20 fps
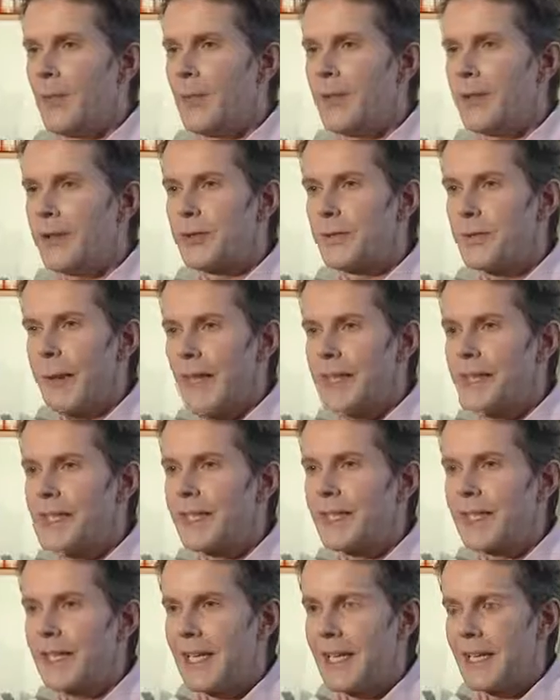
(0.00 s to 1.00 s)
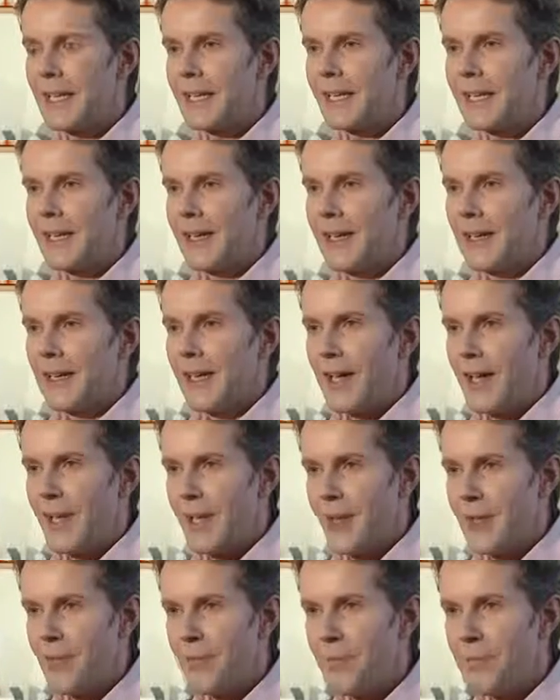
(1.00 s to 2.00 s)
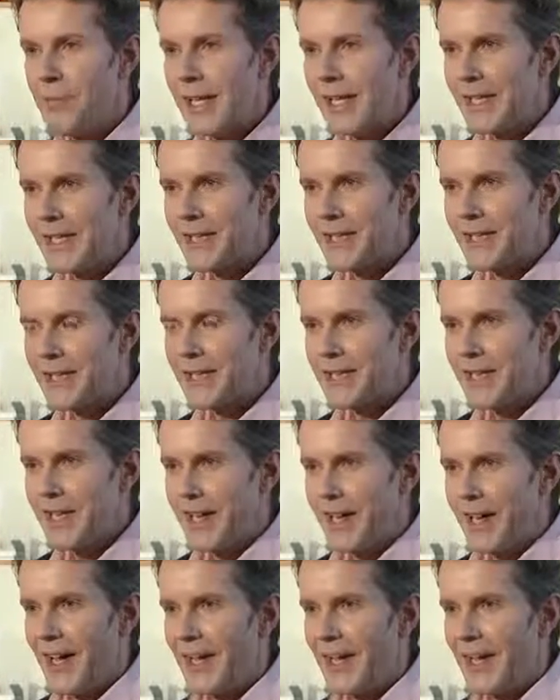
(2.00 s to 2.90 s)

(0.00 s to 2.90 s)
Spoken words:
Which basically means